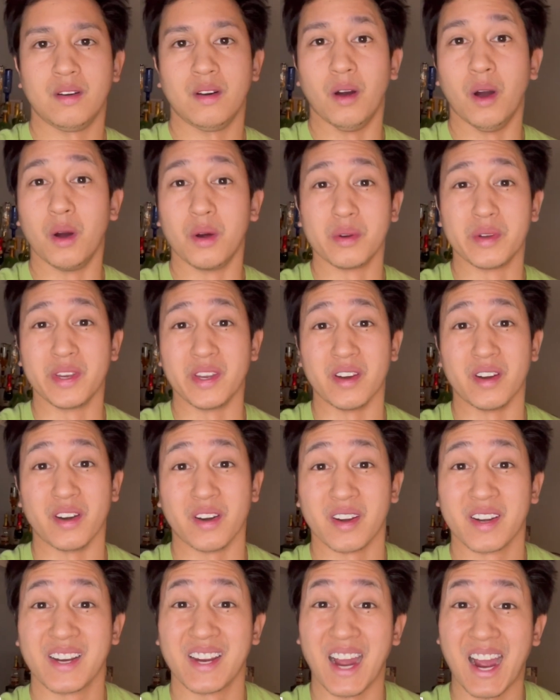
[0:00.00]
Oh
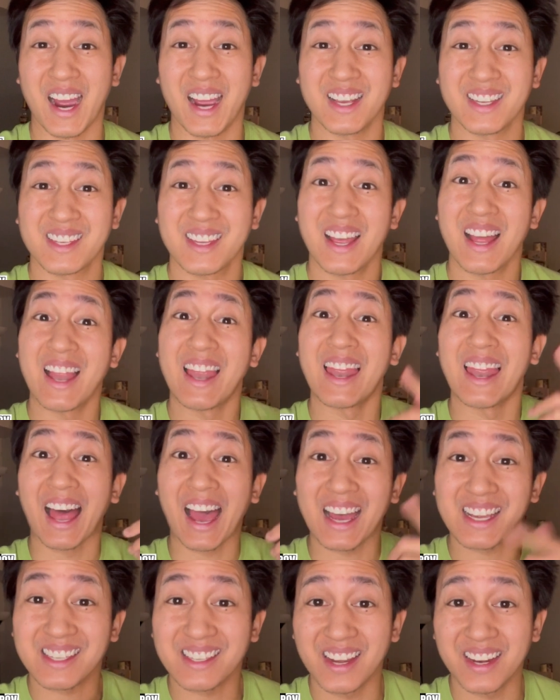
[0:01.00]
dear, guys,
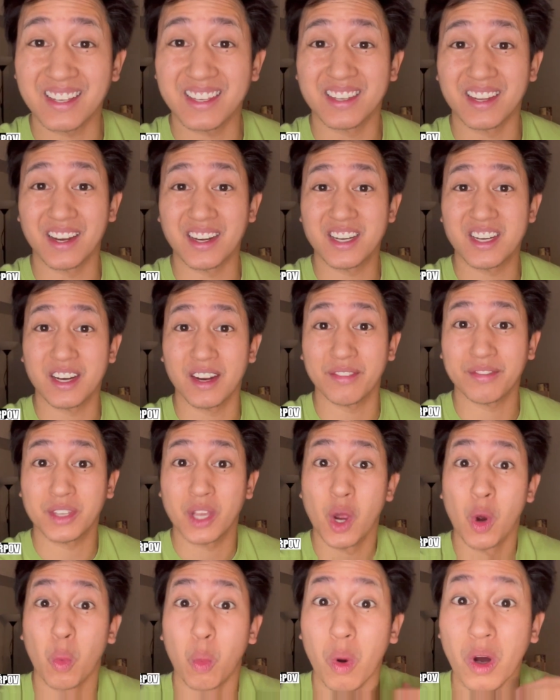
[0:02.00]
Last night's night shift
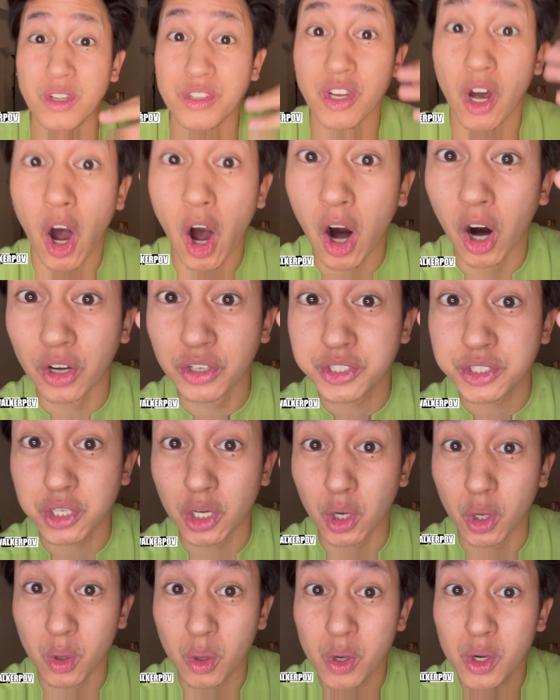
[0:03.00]
was
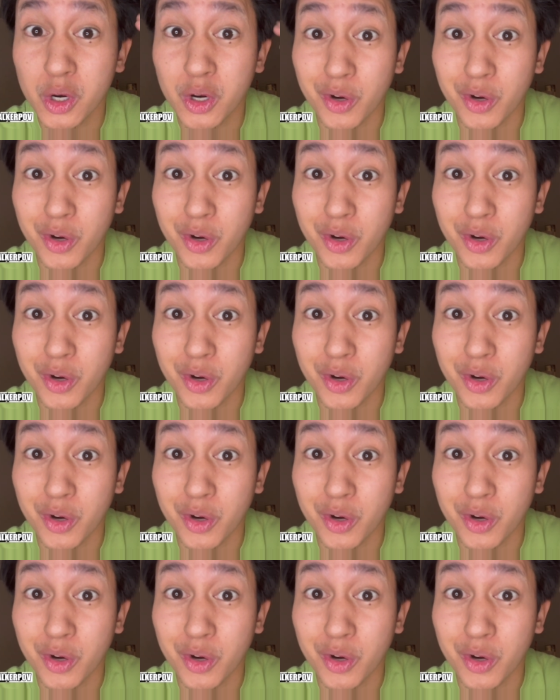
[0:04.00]
also